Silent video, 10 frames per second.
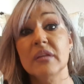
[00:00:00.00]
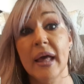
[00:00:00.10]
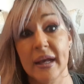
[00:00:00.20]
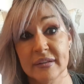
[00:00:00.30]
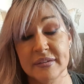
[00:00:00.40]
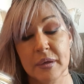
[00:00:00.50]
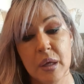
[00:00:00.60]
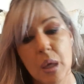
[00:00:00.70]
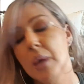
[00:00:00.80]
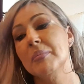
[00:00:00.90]
last,
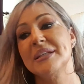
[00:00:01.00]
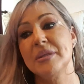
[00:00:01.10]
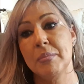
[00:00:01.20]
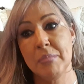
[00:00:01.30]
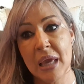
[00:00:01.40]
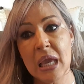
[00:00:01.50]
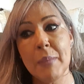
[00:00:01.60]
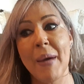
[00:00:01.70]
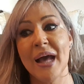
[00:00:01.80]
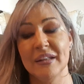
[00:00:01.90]
but to me
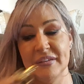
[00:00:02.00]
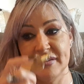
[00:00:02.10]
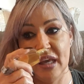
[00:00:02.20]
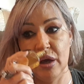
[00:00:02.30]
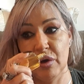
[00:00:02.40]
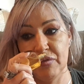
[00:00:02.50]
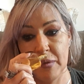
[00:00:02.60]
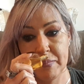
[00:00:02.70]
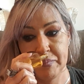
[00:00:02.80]
by itself,